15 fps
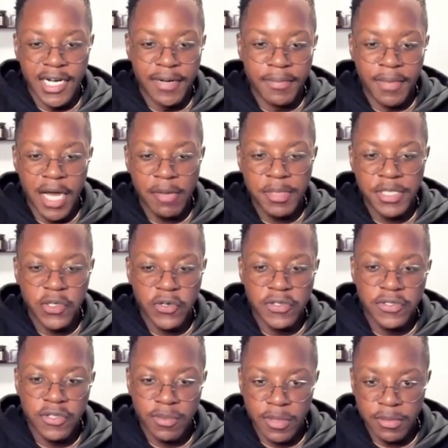I'll be talking
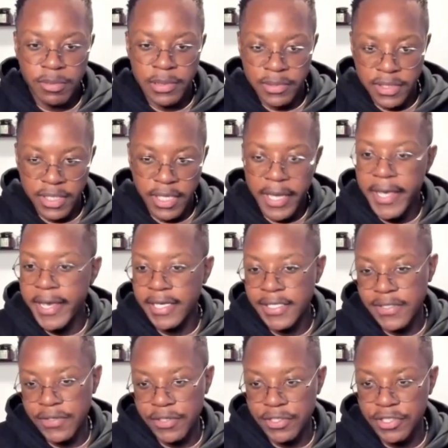to you about building AI
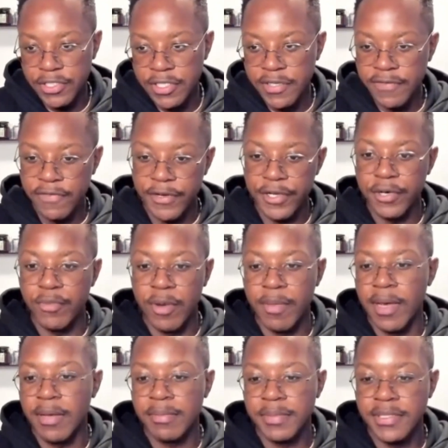search for your web
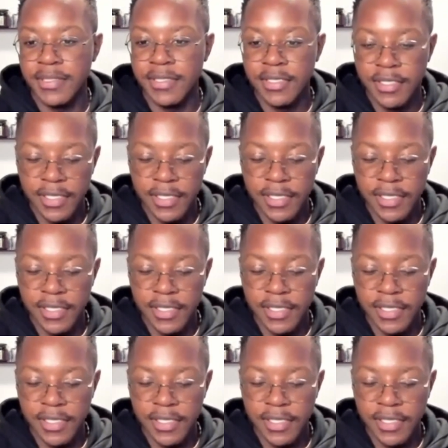apps.